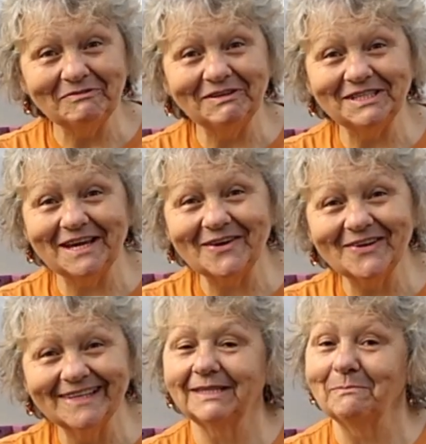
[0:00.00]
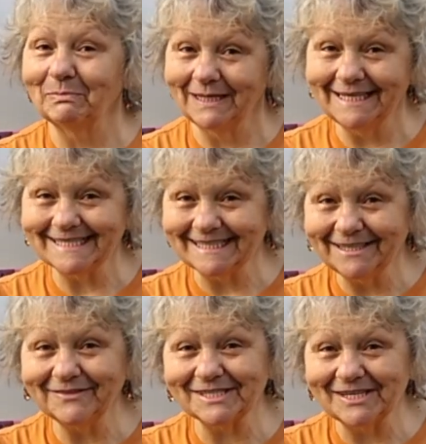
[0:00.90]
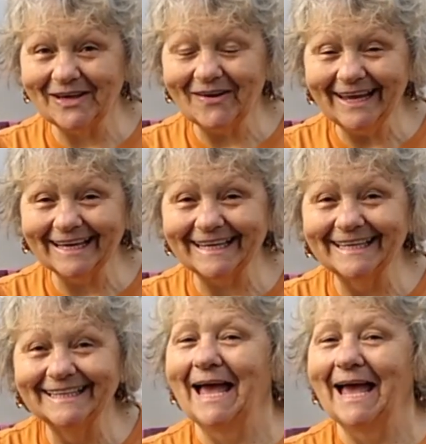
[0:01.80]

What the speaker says: the video, then please leave it a like,